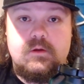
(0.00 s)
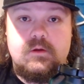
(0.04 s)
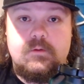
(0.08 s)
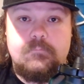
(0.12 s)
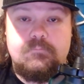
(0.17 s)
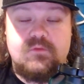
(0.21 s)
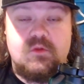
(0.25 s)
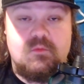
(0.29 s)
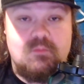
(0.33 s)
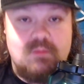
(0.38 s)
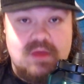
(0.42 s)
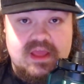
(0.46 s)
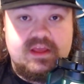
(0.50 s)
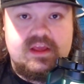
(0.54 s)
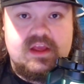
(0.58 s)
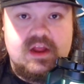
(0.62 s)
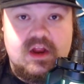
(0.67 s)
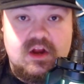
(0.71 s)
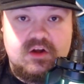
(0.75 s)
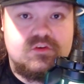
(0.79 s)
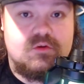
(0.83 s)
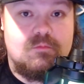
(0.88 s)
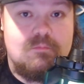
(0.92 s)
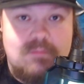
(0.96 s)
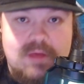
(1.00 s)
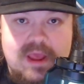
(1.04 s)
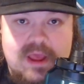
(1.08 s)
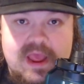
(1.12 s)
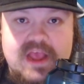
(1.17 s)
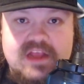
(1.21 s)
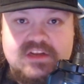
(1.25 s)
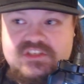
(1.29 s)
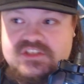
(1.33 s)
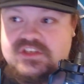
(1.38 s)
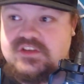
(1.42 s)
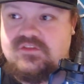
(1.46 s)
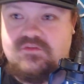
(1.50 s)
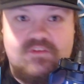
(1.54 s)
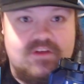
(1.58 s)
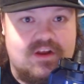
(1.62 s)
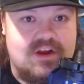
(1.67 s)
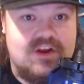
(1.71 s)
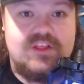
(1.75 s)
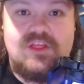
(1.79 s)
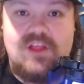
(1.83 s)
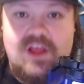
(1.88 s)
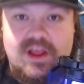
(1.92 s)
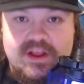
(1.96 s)
The main character, Mash, is
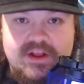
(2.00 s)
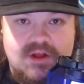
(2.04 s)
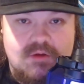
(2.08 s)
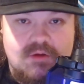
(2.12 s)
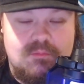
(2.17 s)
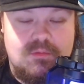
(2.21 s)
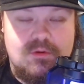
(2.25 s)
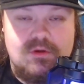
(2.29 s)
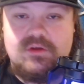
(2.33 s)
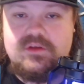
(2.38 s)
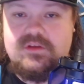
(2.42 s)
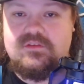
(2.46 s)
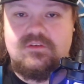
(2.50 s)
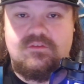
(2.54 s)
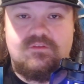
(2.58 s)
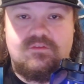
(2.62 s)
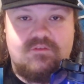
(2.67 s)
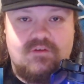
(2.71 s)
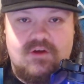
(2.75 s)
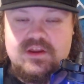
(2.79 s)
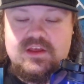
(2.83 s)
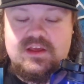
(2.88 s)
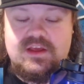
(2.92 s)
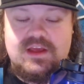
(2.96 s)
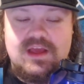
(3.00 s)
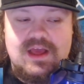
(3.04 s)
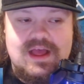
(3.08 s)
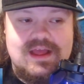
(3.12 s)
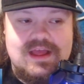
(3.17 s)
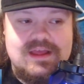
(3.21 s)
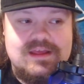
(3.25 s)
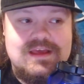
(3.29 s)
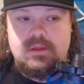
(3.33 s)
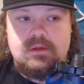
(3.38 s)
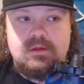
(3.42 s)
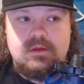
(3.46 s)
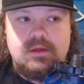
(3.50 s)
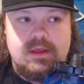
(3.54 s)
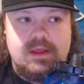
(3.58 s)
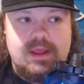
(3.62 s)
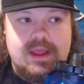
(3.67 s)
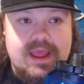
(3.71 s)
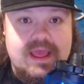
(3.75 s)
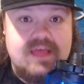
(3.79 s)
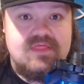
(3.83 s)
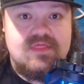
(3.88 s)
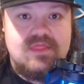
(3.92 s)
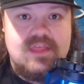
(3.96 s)
very likable. He's a funny guy.
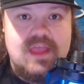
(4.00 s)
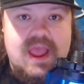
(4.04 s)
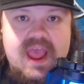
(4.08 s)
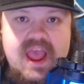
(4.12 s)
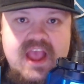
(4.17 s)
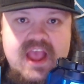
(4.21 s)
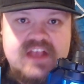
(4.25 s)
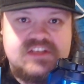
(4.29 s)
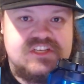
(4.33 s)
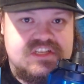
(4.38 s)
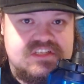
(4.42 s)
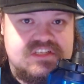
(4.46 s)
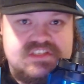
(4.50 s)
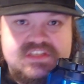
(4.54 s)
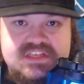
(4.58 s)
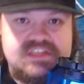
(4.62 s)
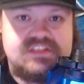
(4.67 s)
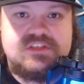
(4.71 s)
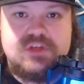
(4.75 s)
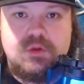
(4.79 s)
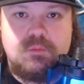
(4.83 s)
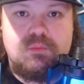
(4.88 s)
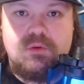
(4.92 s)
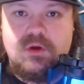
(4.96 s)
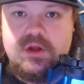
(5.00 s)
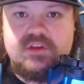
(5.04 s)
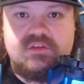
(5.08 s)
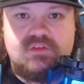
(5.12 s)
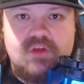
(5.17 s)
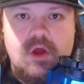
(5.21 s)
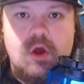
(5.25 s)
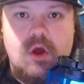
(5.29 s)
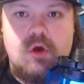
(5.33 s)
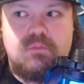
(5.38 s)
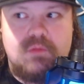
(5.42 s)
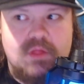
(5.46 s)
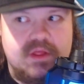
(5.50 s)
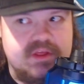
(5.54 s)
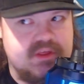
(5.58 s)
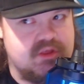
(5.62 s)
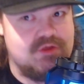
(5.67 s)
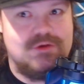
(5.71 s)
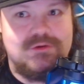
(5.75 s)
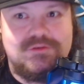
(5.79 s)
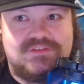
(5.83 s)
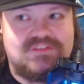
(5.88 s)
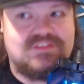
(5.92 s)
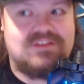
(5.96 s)
And the action scenes are pretty dope. Like, you
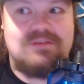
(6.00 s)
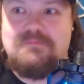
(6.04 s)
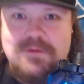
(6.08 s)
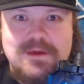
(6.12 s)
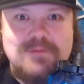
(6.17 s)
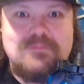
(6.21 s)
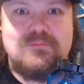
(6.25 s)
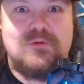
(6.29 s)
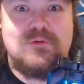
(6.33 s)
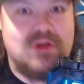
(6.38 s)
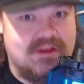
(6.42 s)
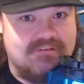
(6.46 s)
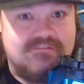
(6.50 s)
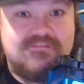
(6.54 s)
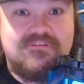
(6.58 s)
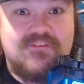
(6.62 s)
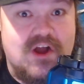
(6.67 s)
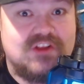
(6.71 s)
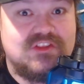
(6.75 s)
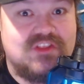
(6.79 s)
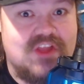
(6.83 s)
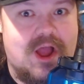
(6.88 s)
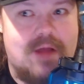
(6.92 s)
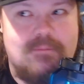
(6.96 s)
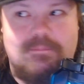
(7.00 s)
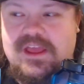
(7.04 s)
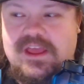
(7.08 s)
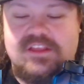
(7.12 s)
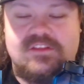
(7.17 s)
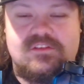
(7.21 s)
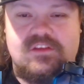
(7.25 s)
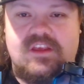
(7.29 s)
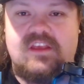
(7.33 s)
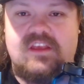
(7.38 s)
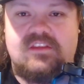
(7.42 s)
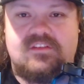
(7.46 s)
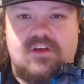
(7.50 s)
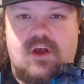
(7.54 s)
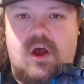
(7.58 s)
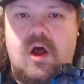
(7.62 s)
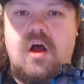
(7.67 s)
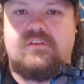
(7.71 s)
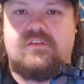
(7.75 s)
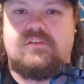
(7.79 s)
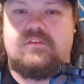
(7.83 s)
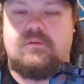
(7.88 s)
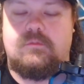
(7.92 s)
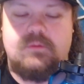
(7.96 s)
see people get fucked up. It's
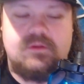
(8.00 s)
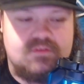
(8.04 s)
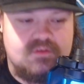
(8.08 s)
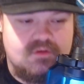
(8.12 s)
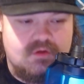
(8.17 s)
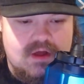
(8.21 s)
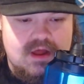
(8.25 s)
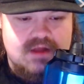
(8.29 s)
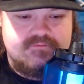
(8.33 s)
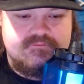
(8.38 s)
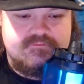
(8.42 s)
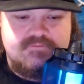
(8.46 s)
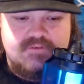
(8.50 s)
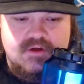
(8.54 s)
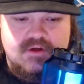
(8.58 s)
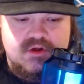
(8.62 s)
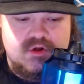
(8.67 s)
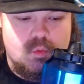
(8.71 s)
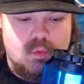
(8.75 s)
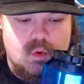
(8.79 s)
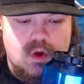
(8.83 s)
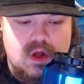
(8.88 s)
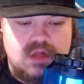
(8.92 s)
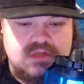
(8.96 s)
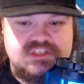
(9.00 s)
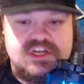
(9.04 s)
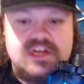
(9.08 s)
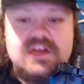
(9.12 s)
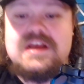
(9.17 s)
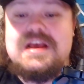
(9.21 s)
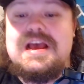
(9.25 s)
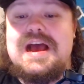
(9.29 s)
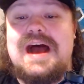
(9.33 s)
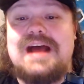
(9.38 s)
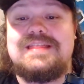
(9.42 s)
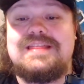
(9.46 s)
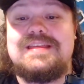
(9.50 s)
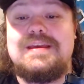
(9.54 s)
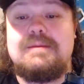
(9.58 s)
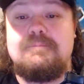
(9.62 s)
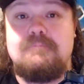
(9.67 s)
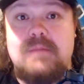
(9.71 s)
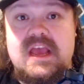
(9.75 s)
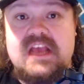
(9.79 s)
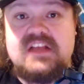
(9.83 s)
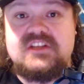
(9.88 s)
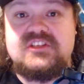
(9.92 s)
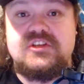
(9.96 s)
awesome. It's a lot of fun to watch. I think
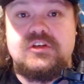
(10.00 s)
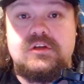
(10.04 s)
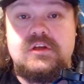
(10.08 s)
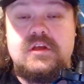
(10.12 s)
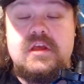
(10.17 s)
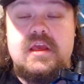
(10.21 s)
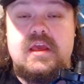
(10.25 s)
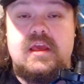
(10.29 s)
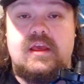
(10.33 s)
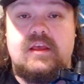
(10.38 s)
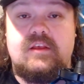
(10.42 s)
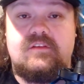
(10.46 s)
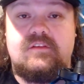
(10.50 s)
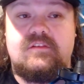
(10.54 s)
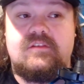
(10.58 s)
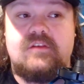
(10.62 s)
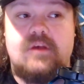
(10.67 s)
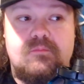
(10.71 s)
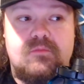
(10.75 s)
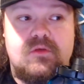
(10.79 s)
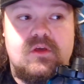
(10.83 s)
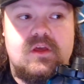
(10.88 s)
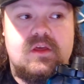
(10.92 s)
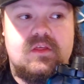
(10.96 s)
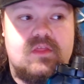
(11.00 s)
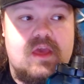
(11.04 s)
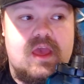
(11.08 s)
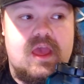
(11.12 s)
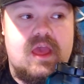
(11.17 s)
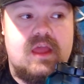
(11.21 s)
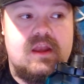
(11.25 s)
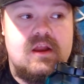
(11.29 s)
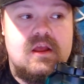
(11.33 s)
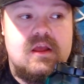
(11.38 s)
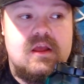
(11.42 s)
Mashal is something that